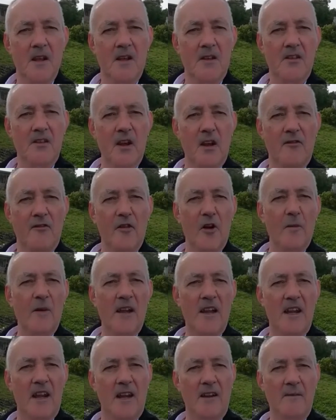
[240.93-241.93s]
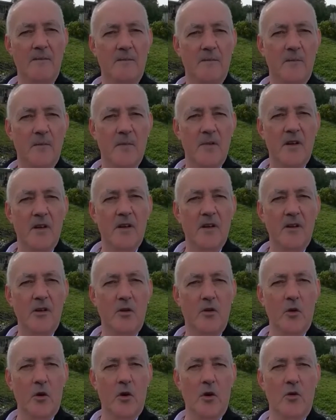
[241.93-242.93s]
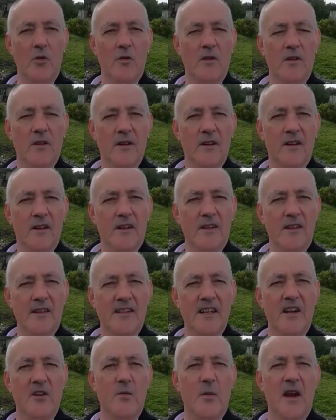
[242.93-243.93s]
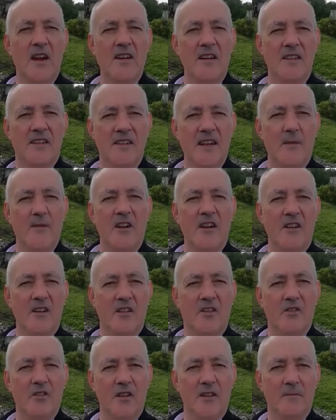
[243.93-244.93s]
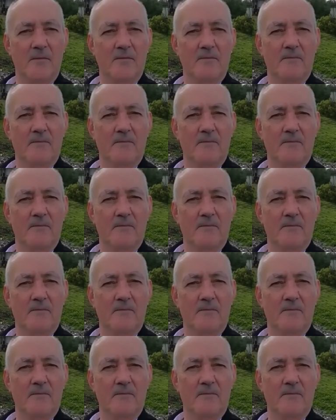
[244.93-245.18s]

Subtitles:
So from here grew the Tasmanian salmon industry.